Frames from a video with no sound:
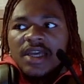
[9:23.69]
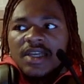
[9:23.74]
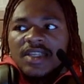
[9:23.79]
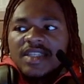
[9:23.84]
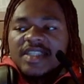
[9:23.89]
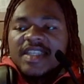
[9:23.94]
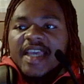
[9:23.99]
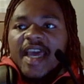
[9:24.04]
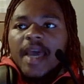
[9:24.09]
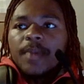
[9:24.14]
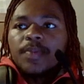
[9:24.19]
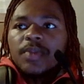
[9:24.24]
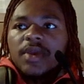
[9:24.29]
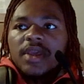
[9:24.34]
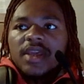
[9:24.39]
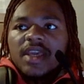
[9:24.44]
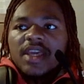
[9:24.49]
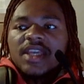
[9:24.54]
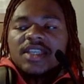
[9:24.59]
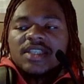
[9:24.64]
tapping
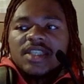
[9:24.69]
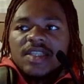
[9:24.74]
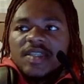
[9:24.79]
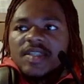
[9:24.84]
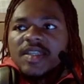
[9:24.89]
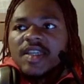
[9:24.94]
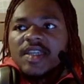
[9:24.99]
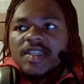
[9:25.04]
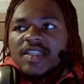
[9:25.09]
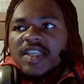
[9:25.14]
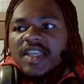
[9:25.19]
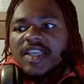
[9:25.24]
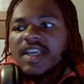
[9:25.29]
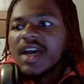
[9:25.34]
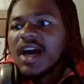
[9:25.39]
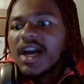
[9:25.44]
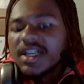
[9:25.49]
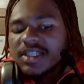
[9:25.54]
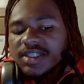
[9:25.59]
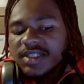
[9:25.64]
into 60
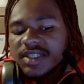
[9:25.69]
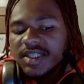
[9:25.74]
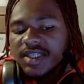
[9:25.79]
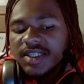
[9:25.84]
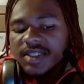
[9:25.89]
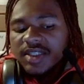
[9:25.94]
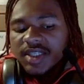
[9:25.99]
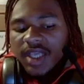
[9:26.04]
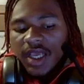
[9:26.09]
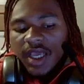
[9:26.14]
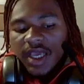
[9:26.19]
consciousness